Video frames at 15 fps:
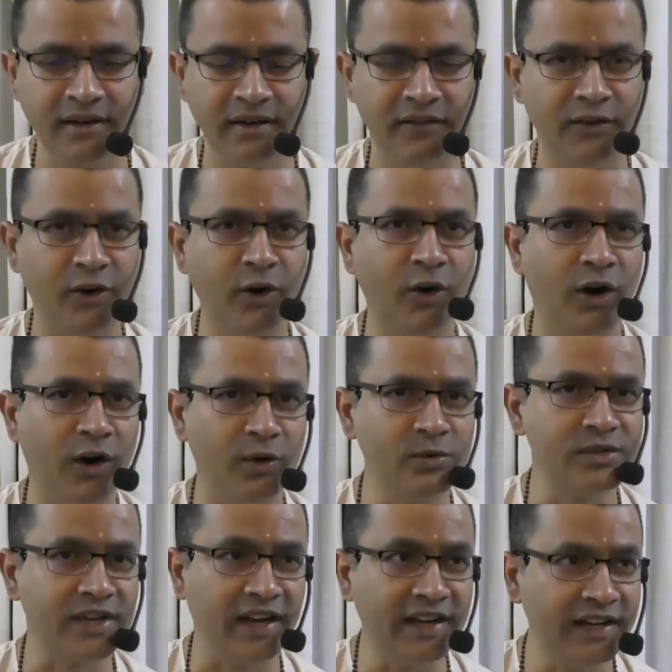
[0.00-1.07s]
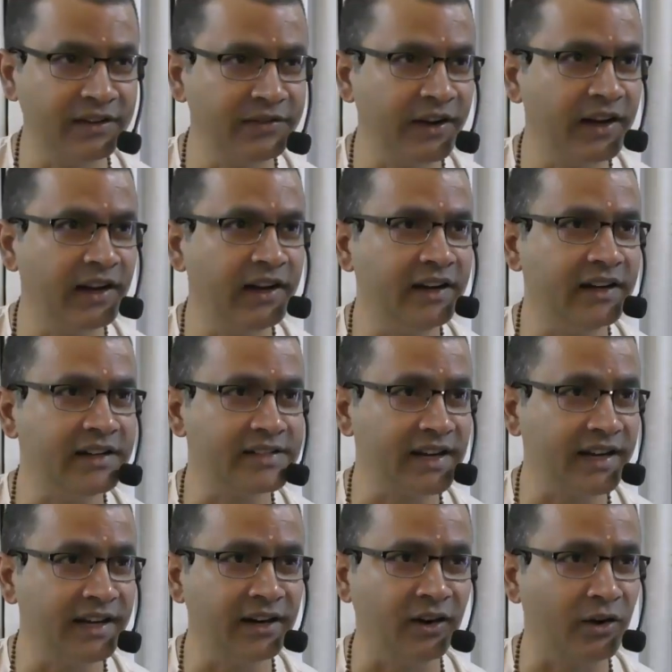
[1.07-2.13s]
We don't know how scientifically
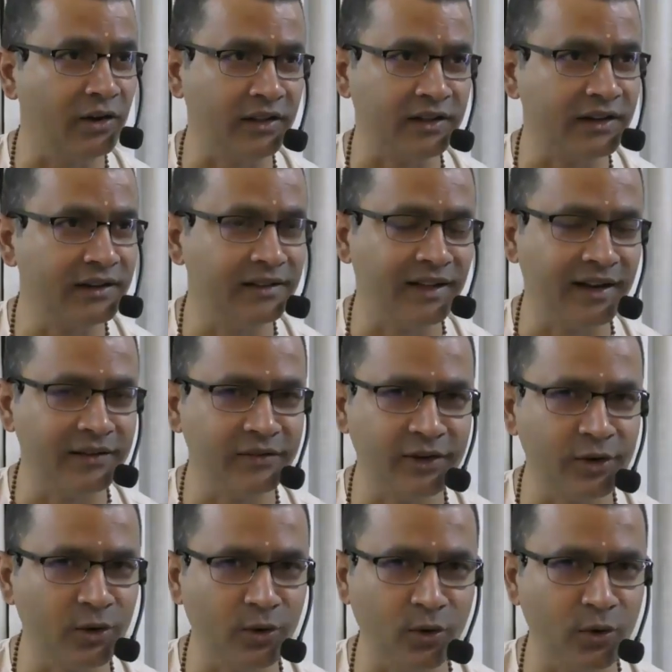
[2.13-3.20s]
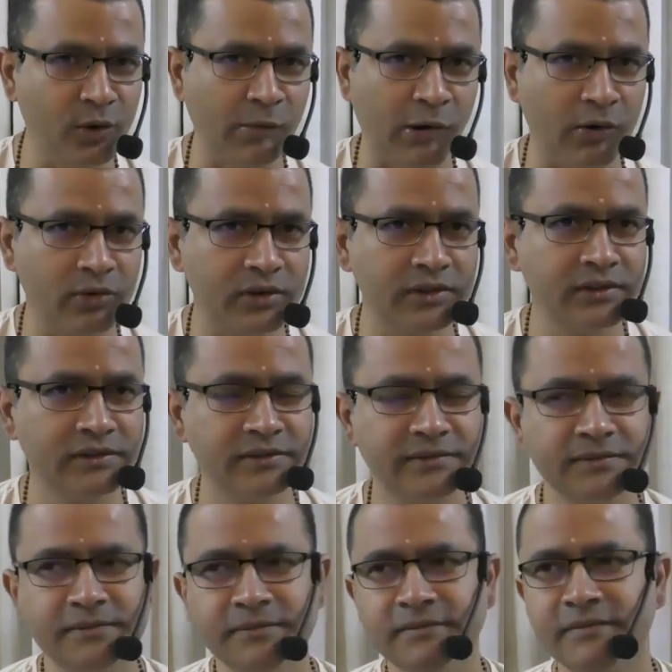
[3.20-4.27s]
designed and all that. That we don't know about.
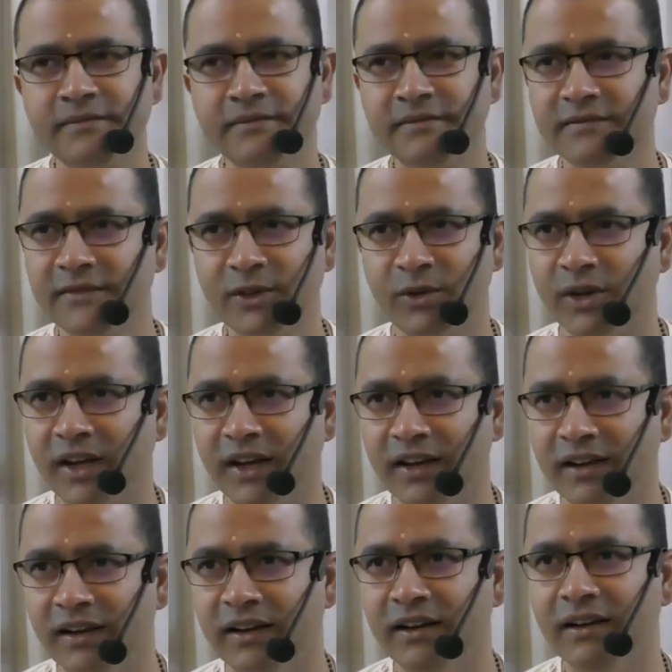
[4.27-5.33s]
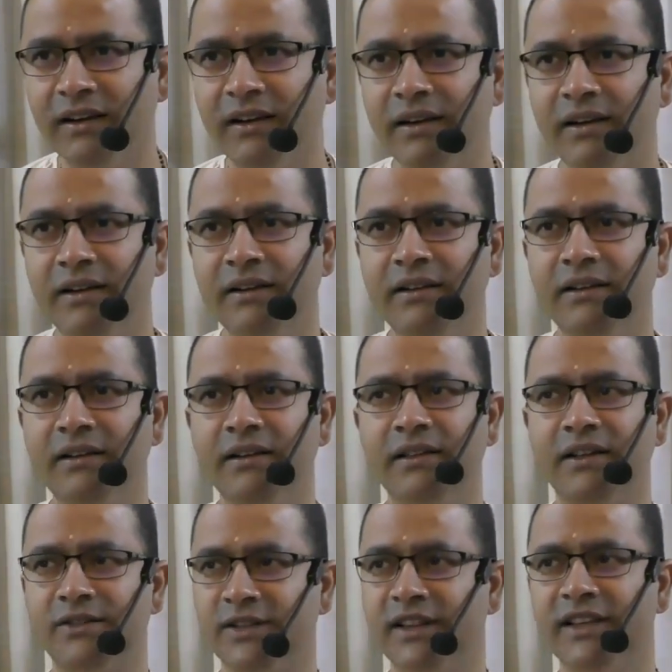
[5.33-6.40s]
Okay.
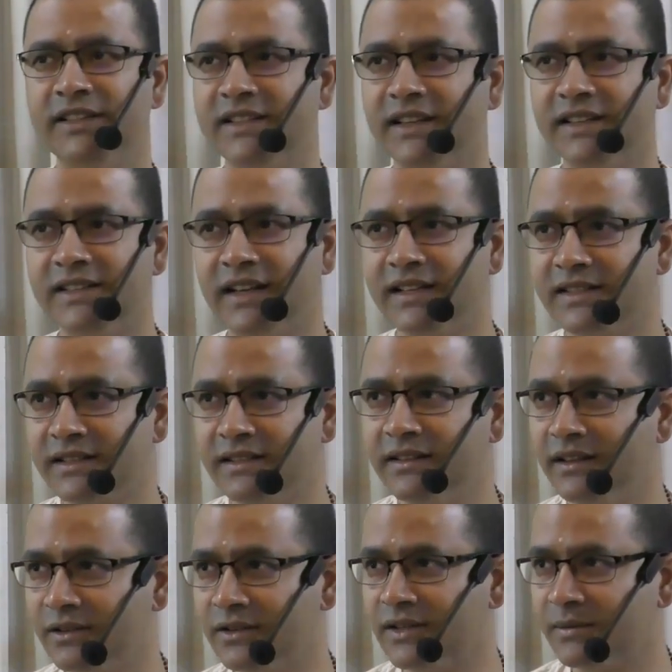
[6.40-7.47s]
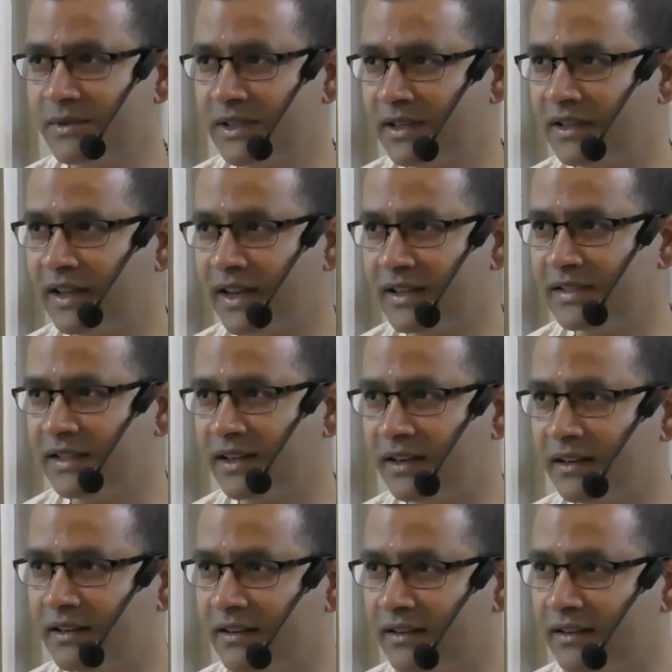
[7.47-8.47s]
Let's say they say Sanskrit has that